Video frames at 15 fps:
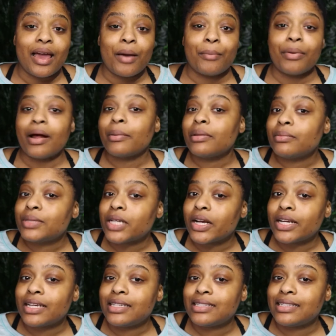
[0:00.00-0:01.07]
Problems are
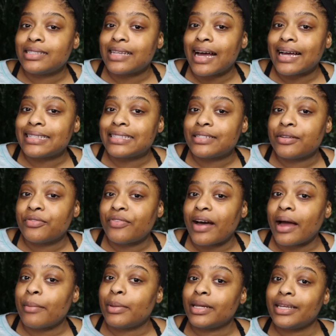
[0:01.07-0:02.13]
easy to
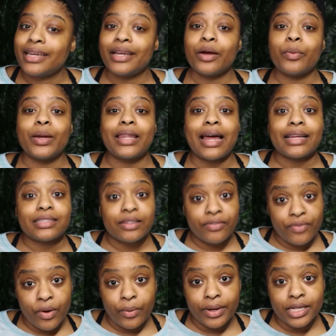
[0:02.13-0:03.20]
identify, but here we like to
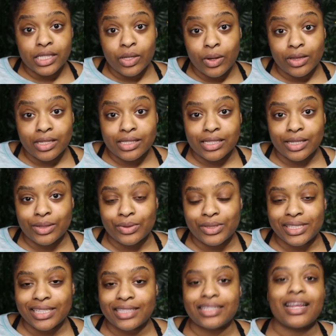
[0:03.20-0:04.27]
focus on the
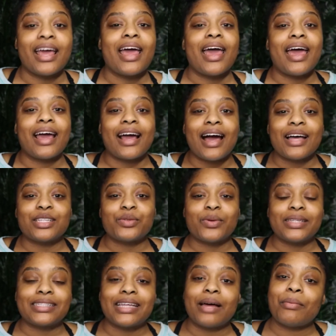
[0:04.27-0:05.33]
solution. Hey guys,
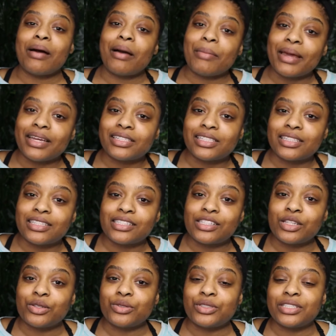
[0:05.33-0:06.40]
what's up? I'm Angela
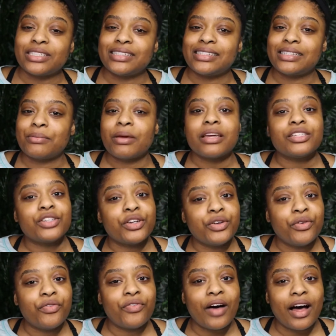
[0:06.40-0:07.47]
Solutions. Make sure
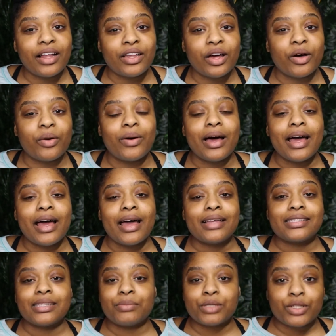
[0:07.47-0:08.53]
you follow,
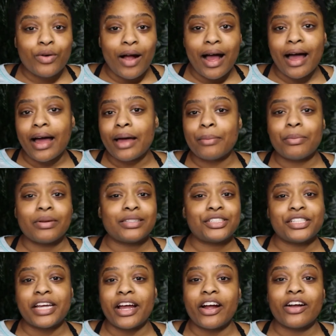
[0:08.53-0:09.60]
subscribe,
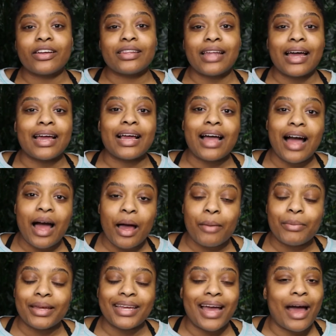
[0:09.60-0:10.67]
share, like,
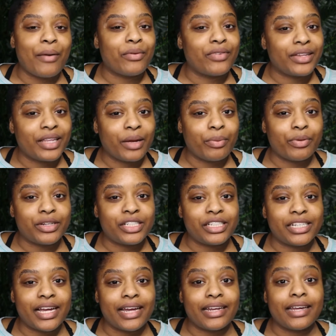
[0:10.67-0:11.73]
comment. I would really
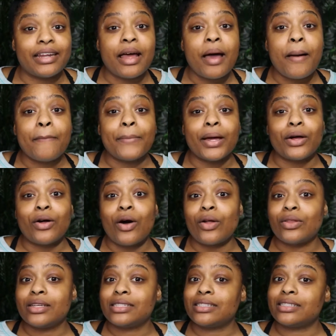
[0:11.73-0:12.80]
appreciate it. My
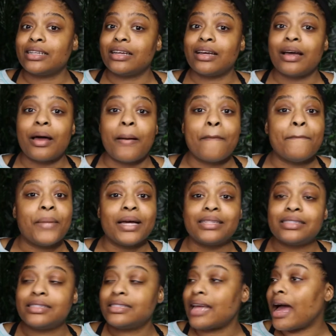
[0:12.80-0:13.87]
goal is to
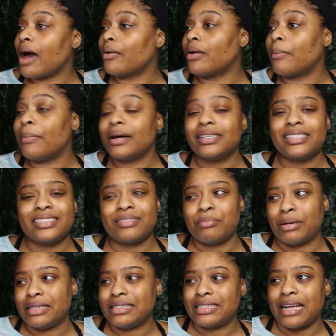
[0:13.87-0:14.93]
bust out a bunch,
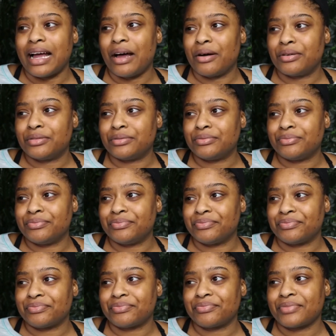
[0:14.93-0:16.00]
bust out.
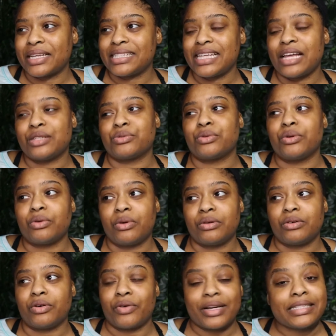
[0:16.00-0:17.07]
Mm, that sounds real
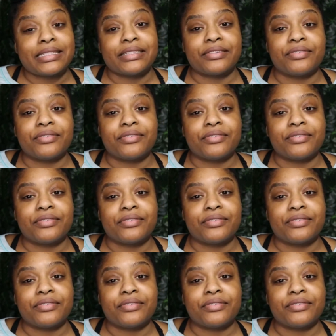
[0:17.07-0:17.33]
aggressive.